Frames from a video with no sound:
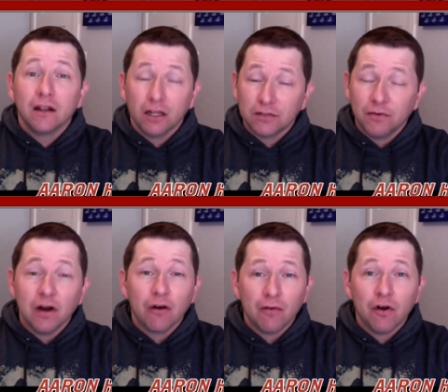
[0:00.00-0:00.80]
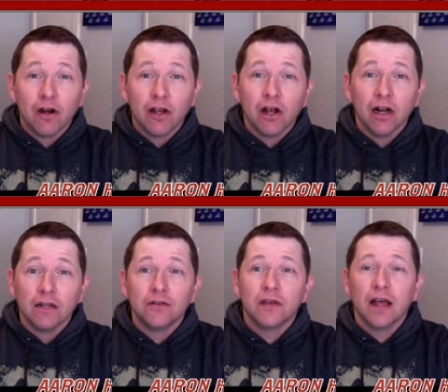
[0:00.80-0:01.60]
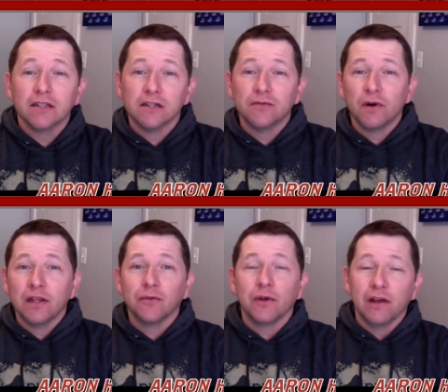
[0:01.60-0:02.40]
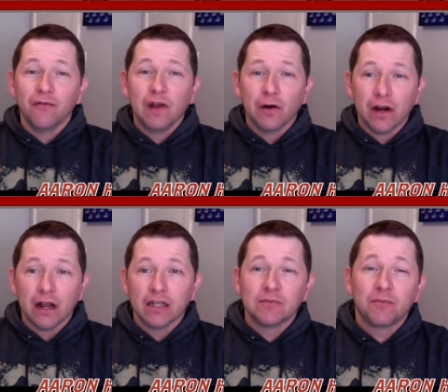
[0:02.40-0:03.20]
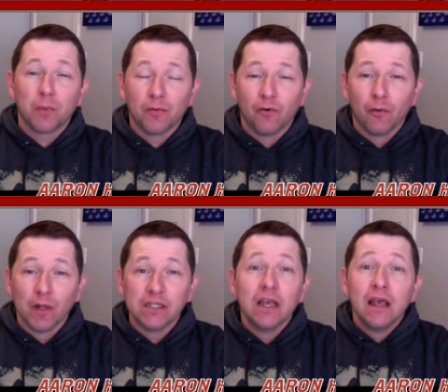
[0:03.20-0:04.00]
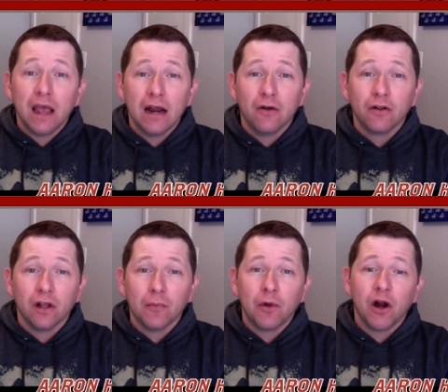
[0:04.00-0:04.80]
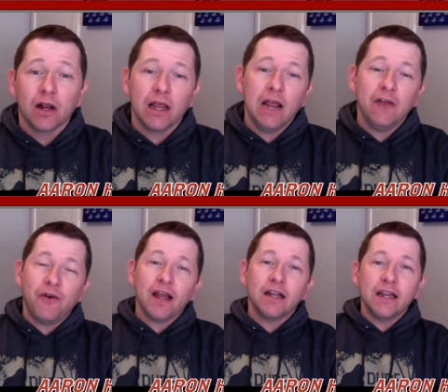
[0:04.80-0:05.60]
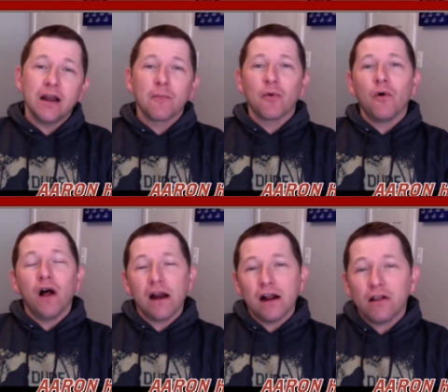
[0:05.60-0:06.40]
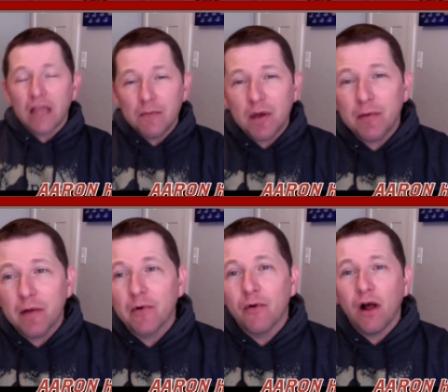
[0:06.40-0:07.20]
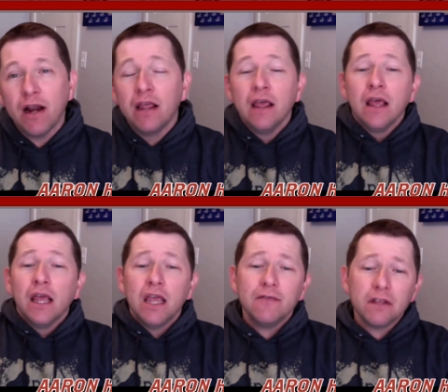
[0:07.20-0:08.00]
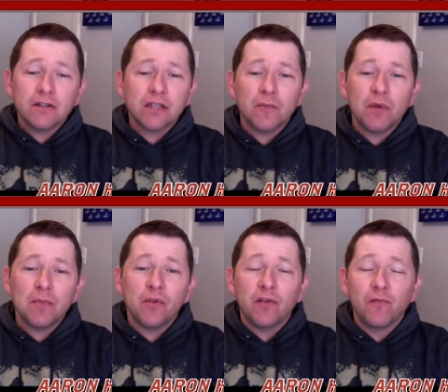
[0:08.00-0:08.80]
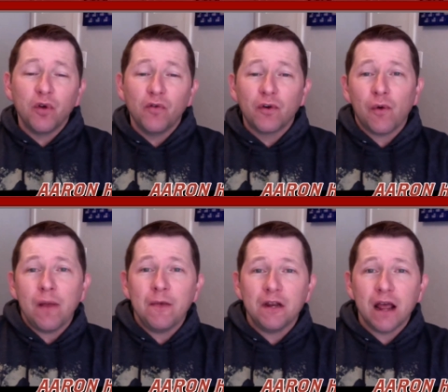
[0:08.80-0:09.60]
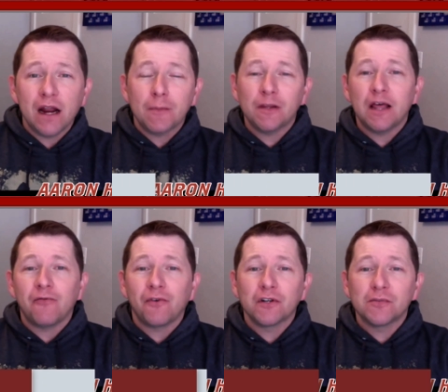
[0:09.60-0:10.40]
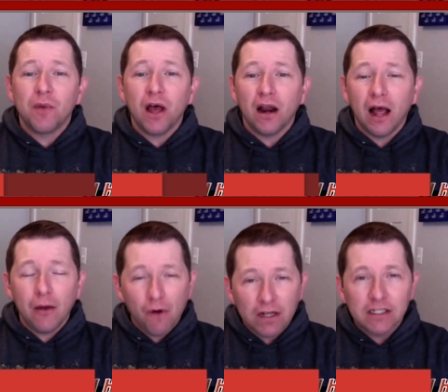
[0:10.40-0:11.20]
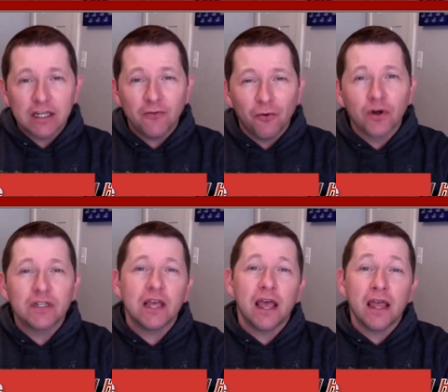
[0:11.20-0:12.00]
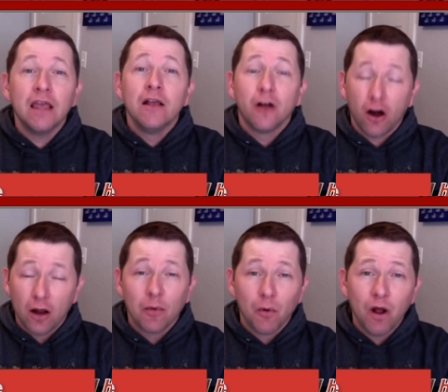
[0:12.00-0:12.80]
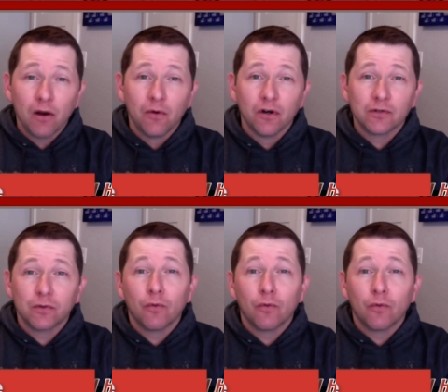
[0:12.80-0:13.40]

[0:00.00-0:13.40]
looks very, very good in 2023. A very nice performance at Oaklawn Park. And finally, number one, and I'll keep him number one. Even though some people have moved Arabian Knight up to that first spot, I want to see Forte, our number one horse,